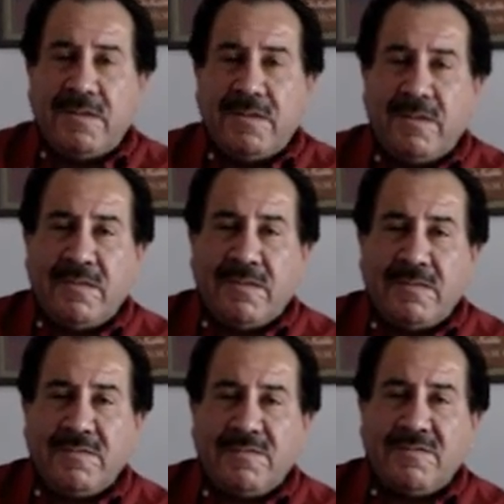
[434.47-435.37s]
the
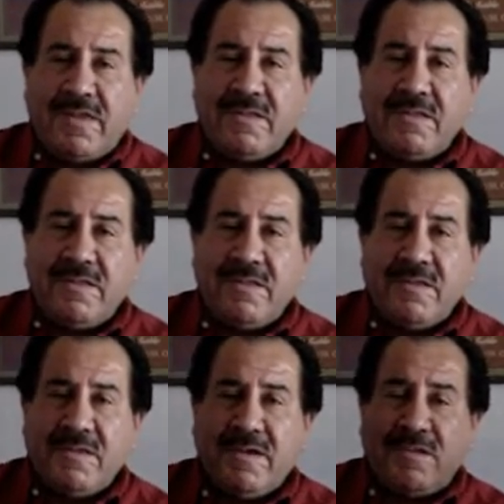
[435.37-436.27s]
state
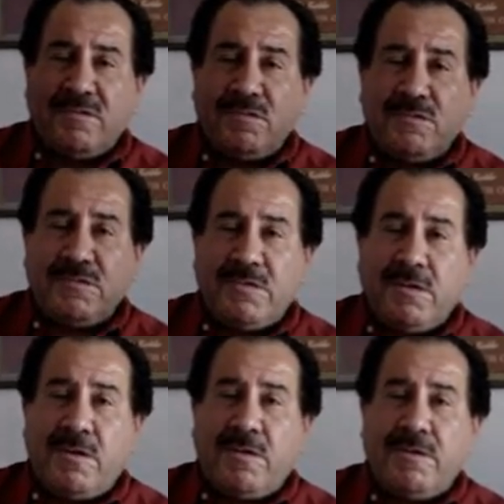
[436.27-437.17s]
constitutional
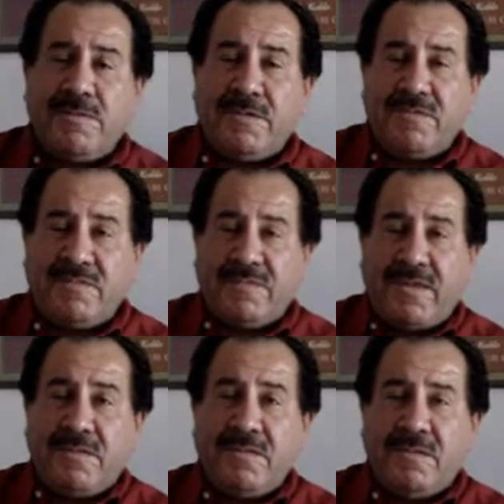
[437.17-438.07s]
law or the
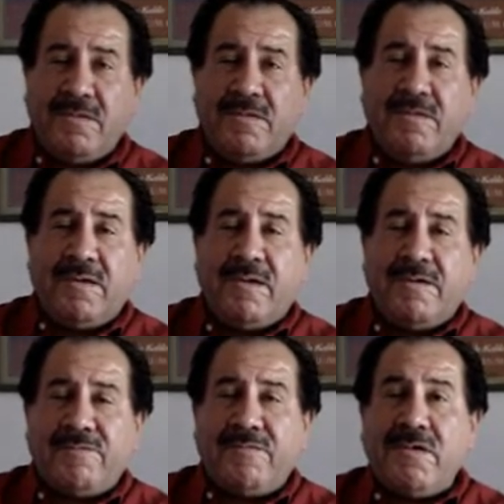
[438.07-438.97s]
state
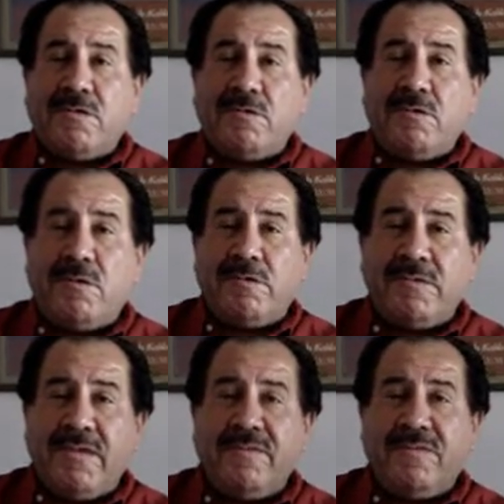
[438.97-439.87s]
vehicle code
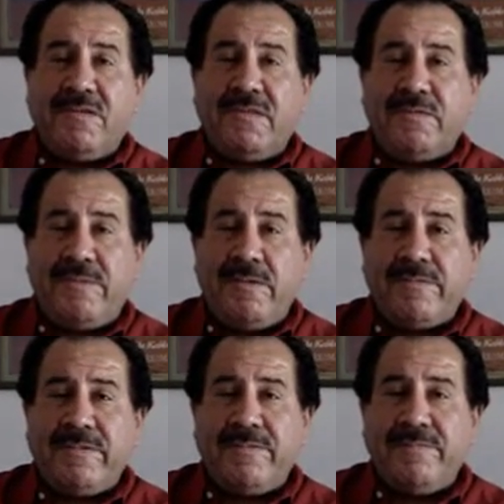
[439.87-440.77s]
in the city of Maywood.